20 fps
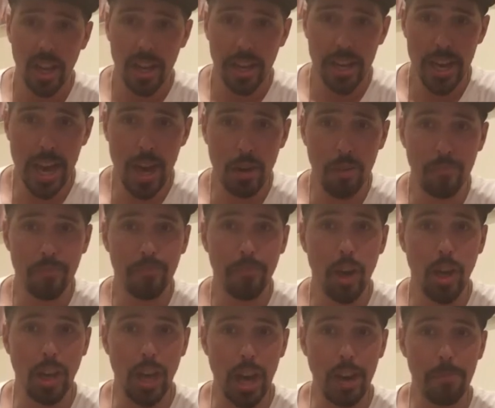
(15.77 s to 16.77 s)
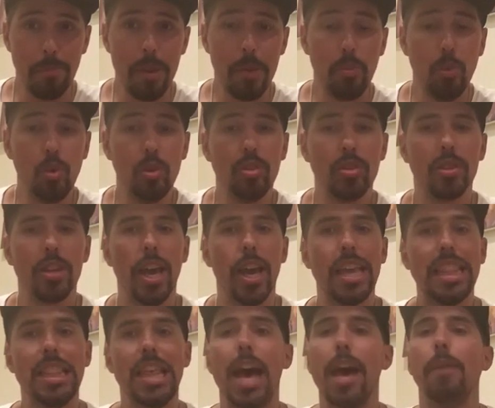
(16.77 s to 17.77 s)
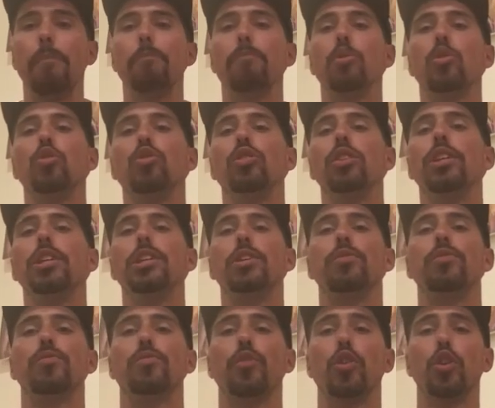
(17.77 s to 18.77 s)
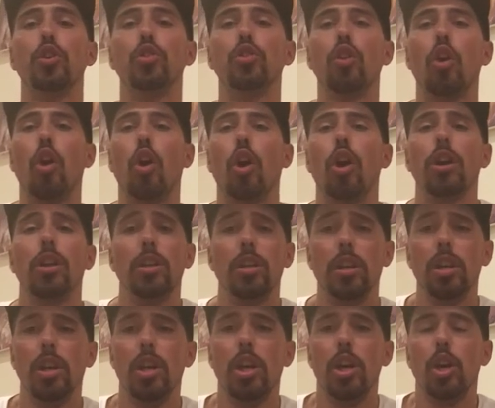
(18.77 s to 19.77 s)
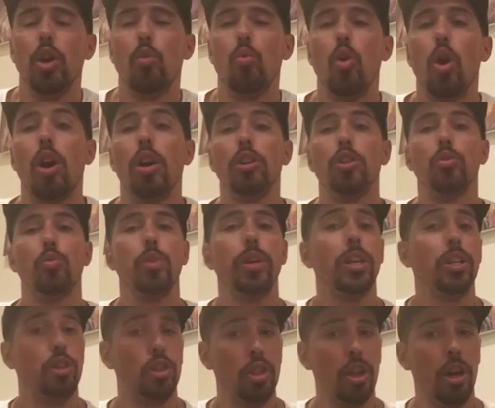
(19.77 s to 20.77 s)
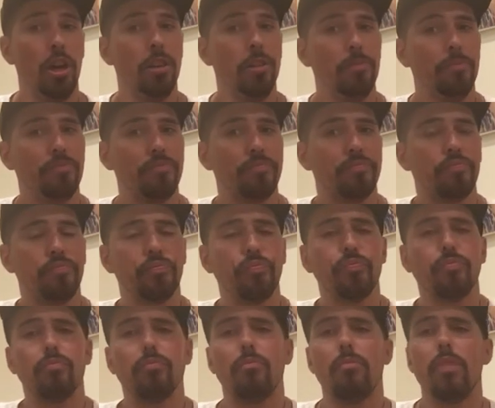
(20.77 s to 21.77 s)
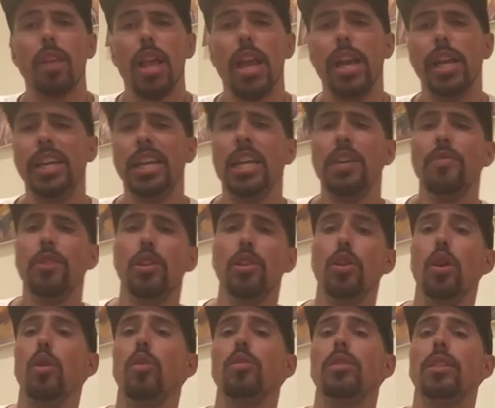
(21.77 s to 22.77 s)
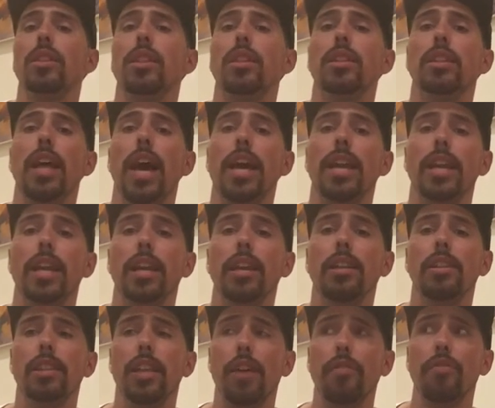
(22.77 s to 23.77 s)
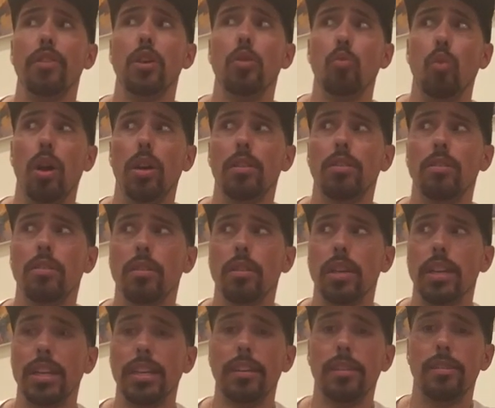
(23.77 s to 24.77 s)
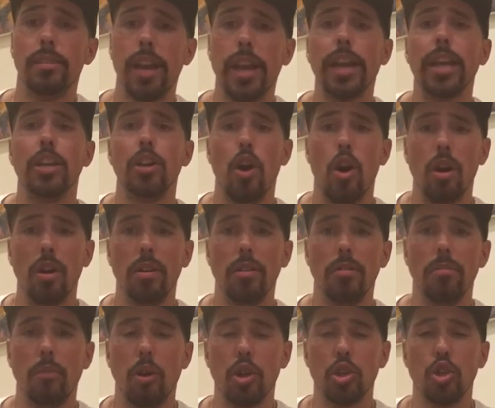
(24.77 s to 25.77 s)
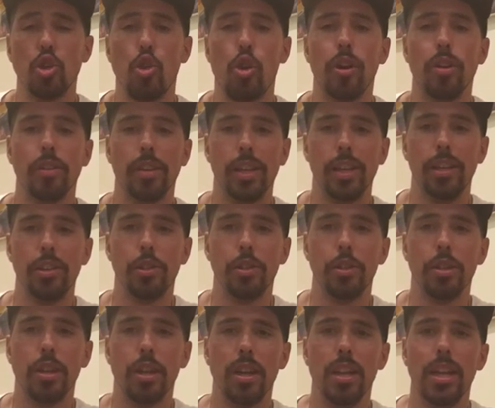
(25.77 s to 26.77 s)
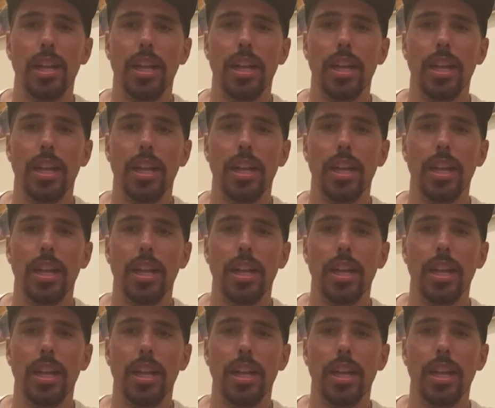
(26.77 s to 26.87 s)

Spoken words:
Now, a lot of people would say that Bruce Lee's first art was Wing Chun, and even though that definitely was his second martial art that he took,